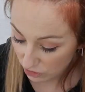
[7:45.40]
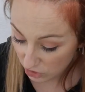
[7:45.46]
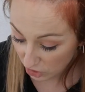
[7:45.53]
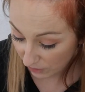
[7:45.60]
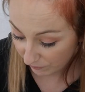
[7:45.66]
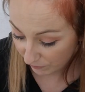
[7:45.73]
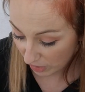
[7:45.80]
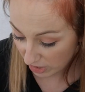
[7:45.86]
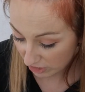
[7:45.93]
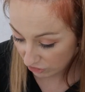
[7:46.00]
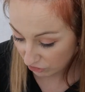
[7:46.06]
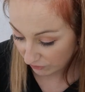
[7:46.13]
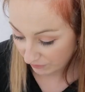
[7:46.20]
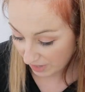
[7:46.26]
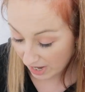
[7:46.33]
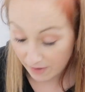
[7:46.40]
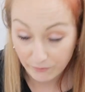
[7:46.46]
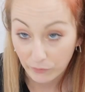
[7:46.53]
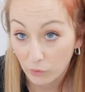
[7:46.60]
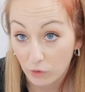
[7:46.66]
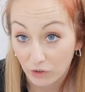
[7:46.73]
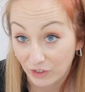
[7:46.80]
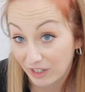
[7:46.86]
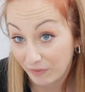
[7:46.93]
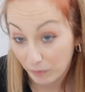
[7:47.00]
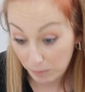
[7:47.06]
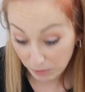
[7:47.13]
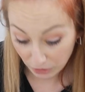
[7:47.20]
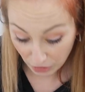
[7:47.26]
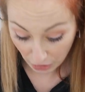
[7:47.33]
took advantage of that and thought I'll give
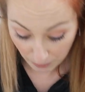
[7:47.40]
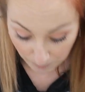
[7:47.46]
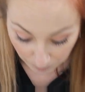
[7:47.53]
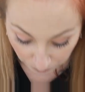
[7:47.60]
them a go